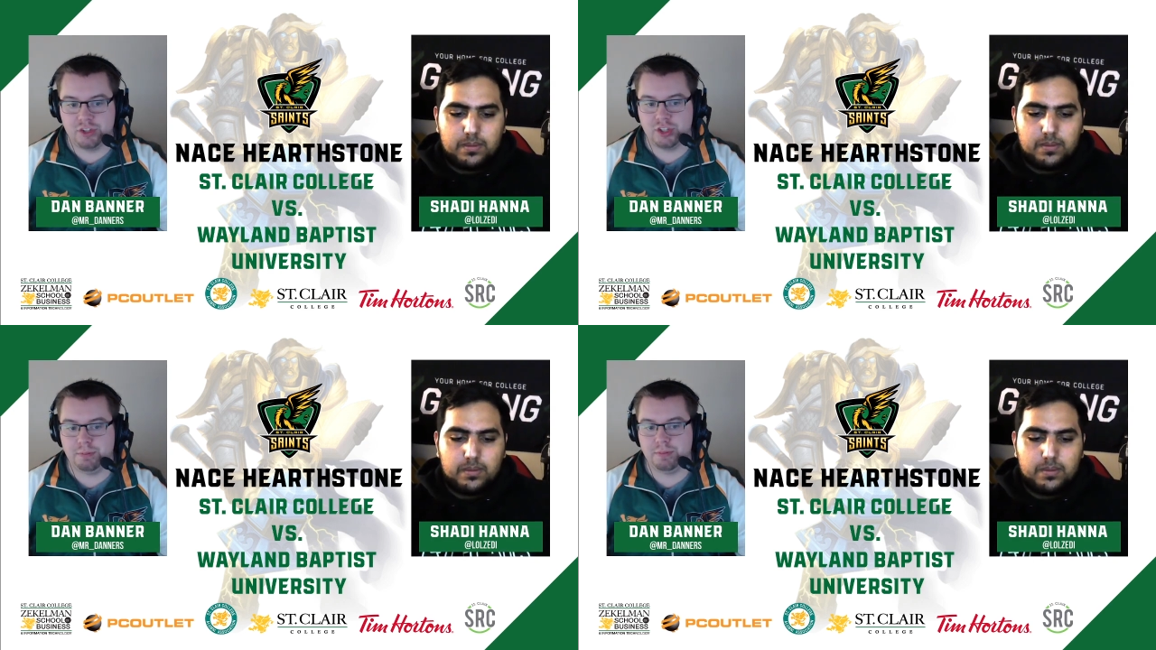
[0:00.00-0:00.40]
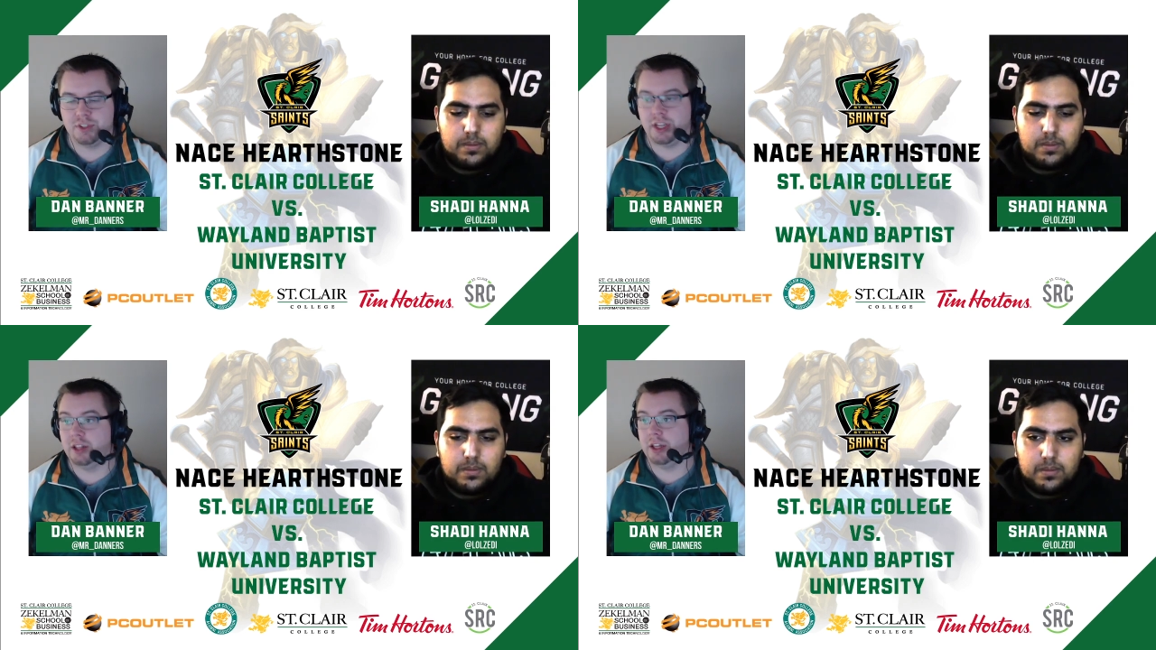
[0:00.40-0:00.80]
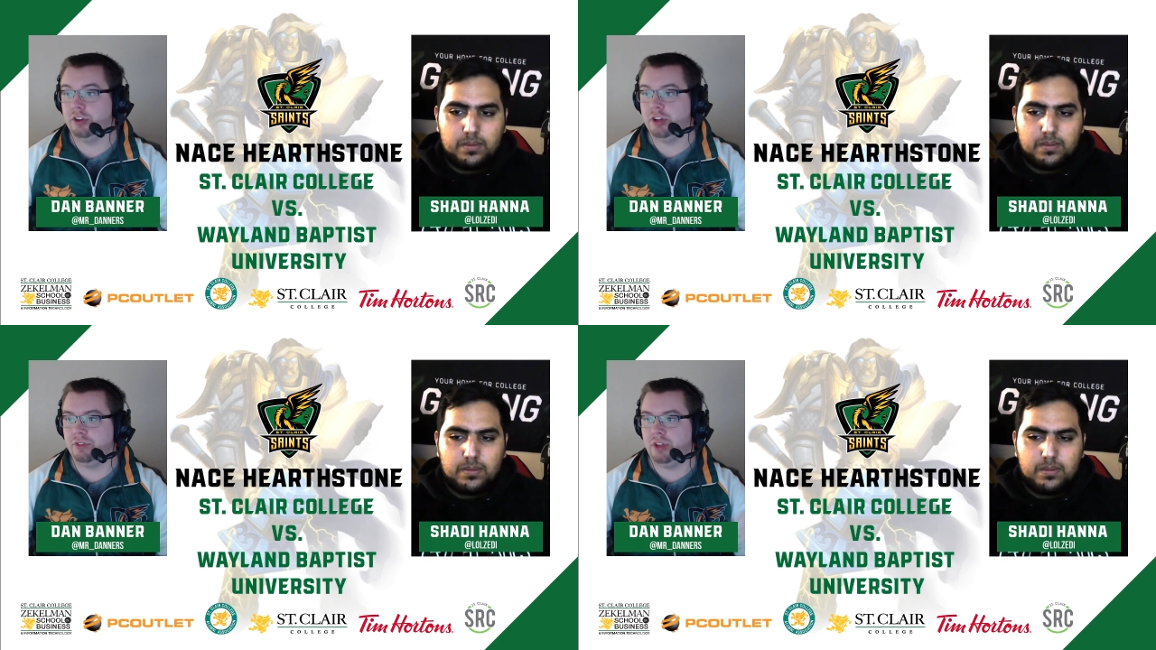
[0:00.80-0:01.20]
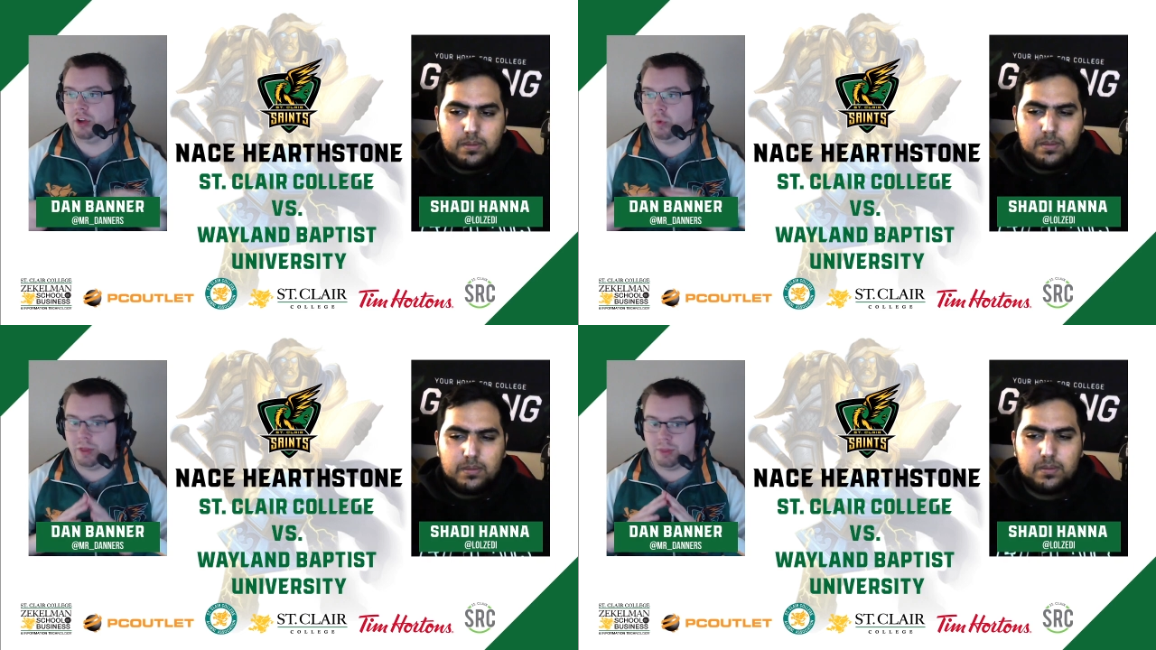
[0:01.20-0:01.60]
Speaker 1: St. Clair going to take away the
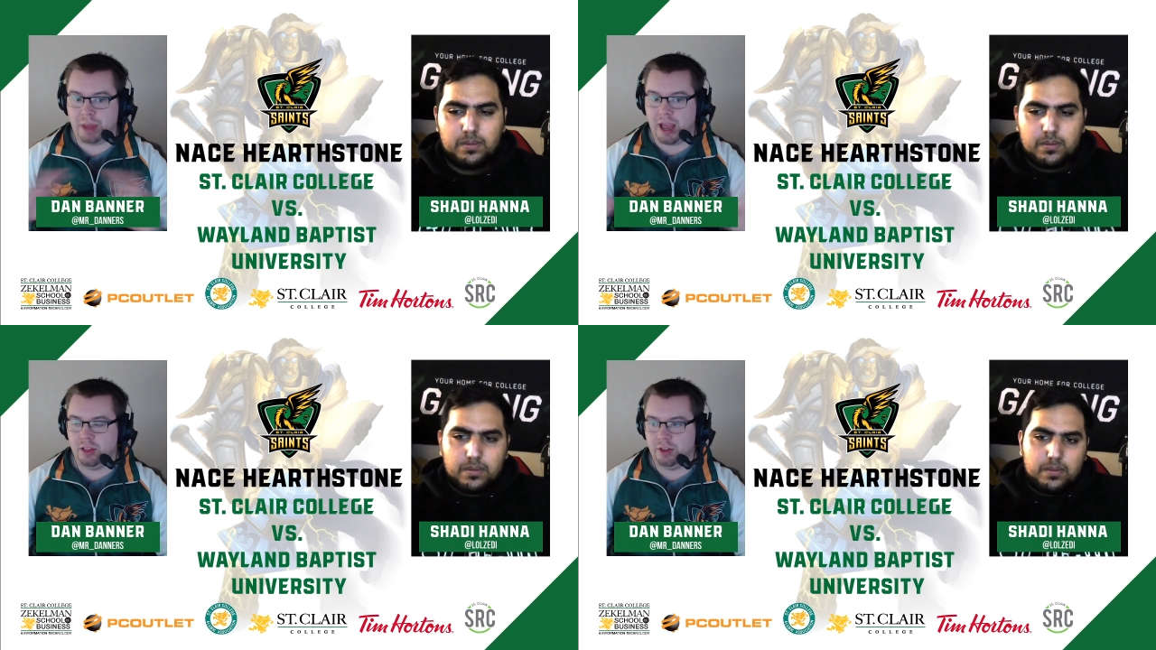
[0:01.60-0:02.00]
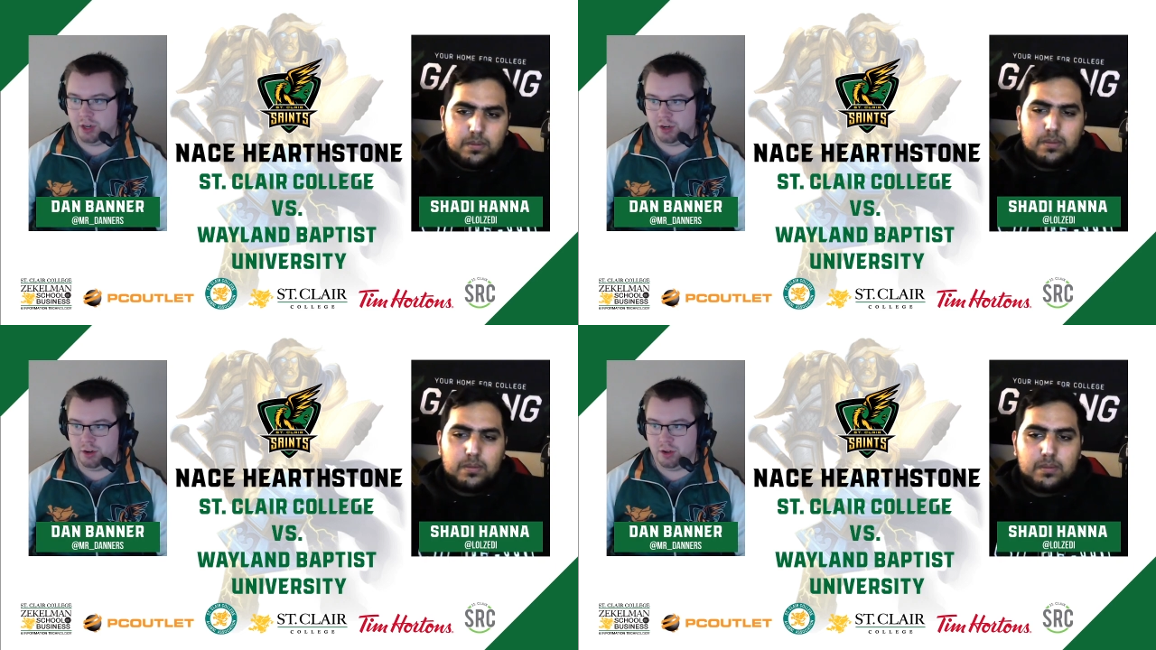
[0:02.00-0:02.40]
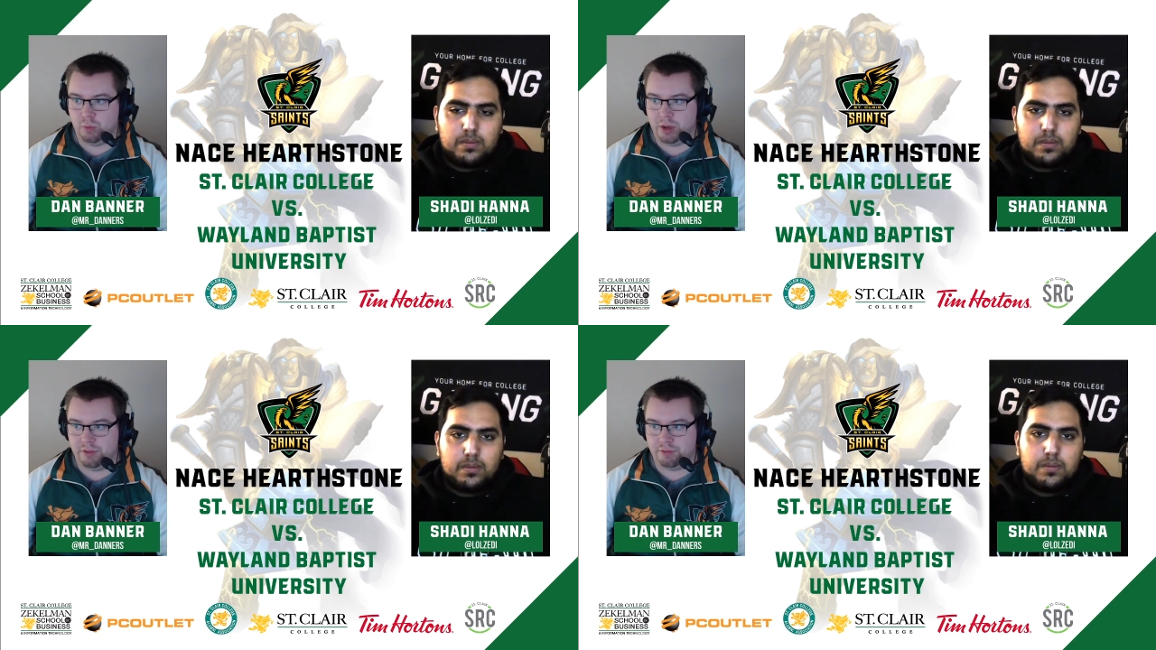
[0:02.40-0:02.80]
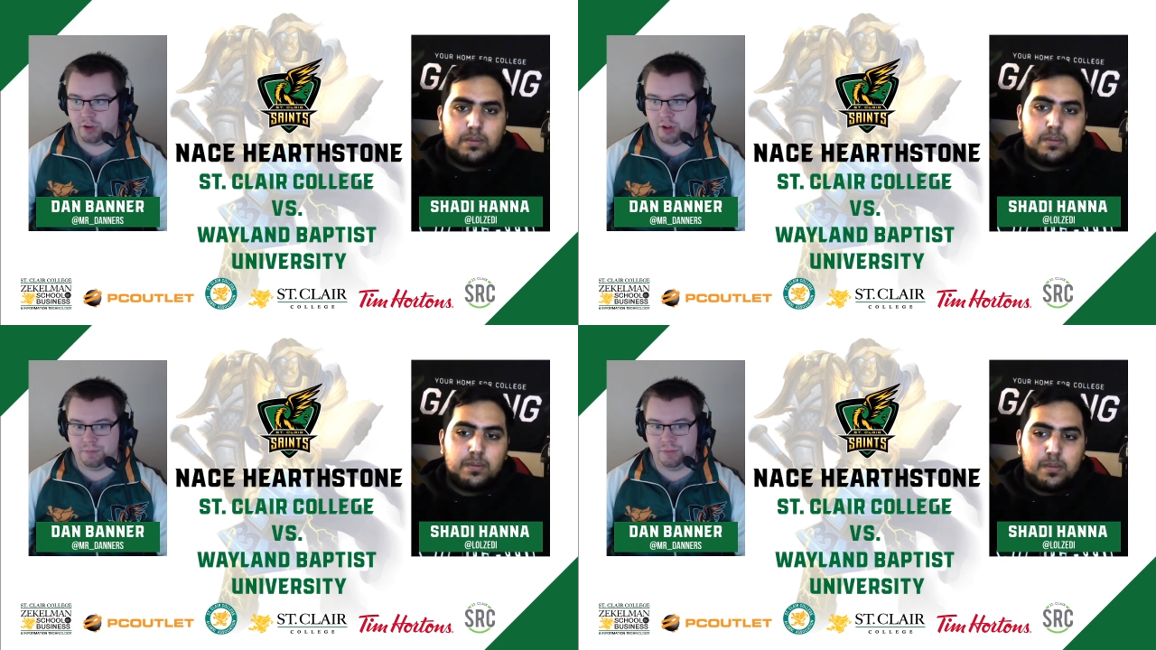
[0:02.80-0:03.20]
Paladin away from
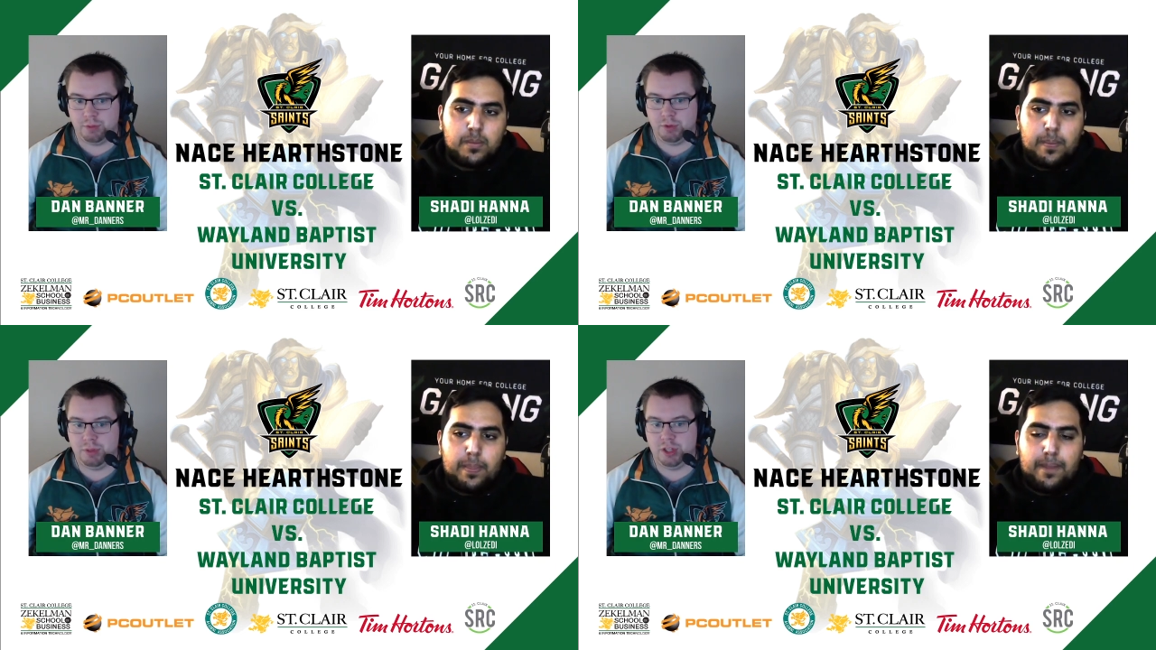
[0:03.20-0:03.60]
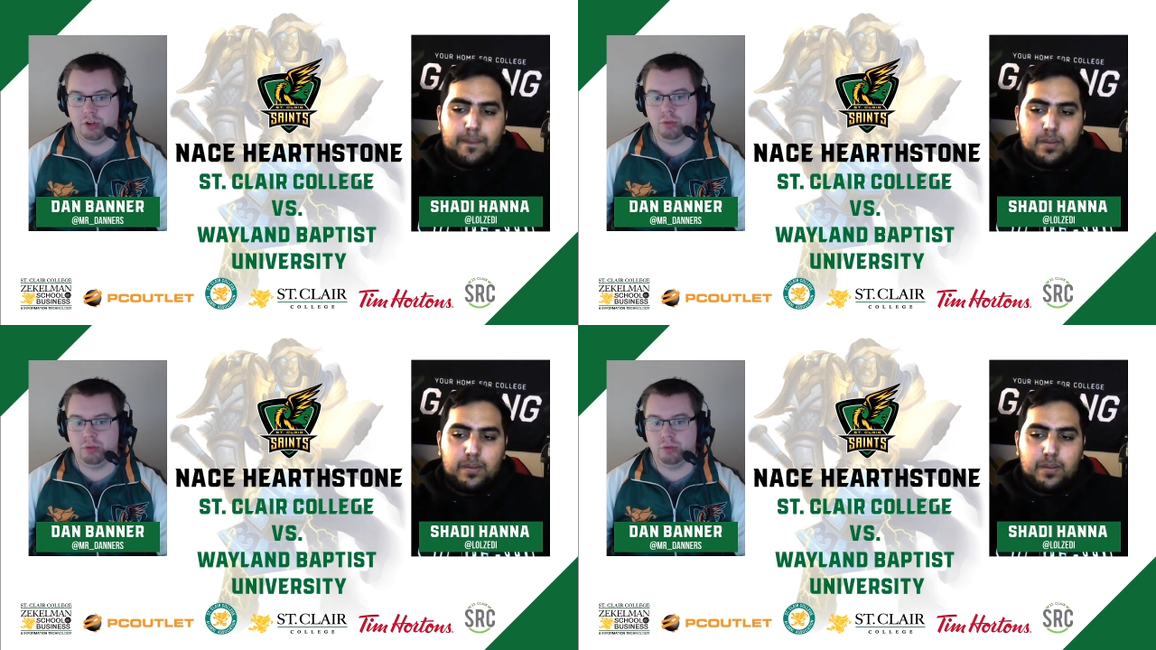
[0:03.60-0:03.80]
WBU,